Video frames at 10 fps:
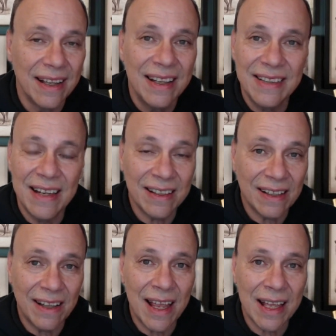10
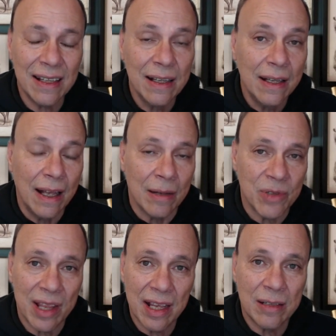o'clock. I'm
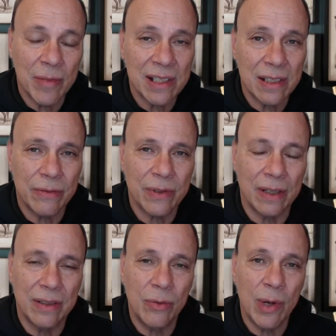thinking to myself,
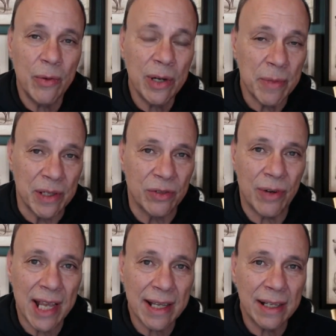do I want to be
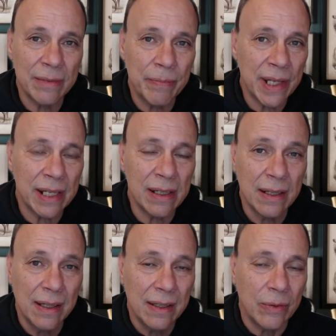dragging a bit
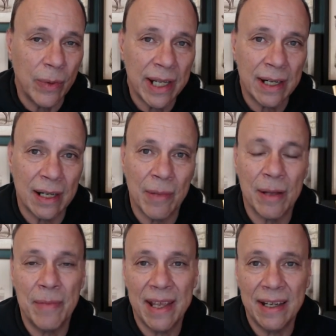when
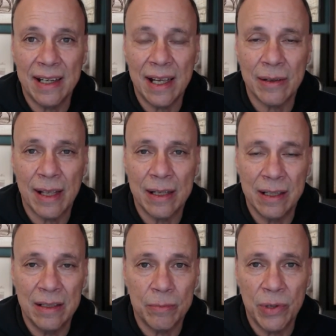I'm handicapped,
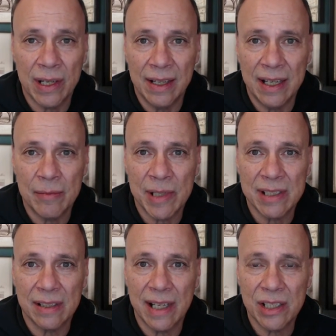getting my
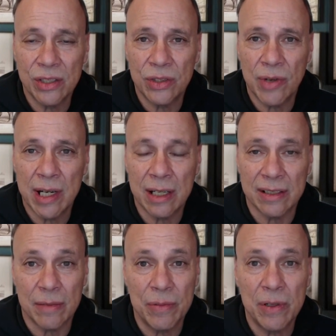selections ready,
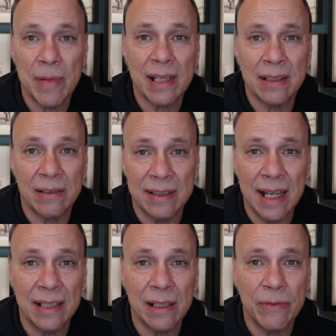because I put them out there
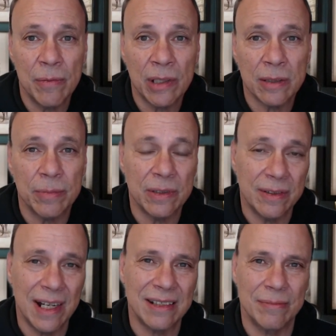daily for multiple
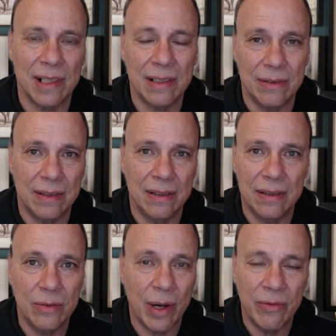tracks. I'm like,
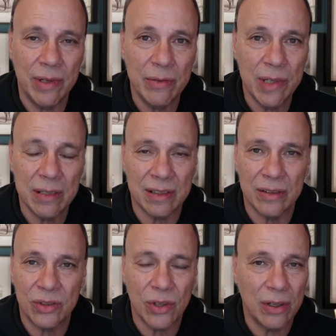do I really want to
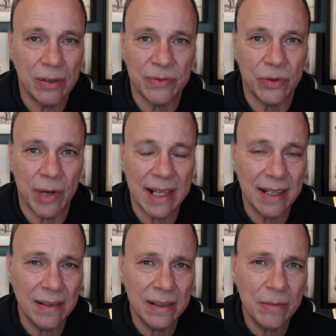start off
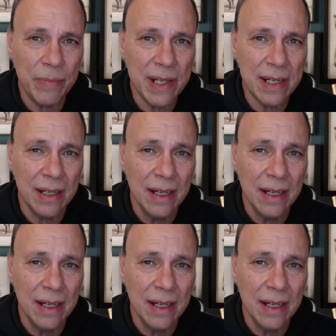dragging a little bit,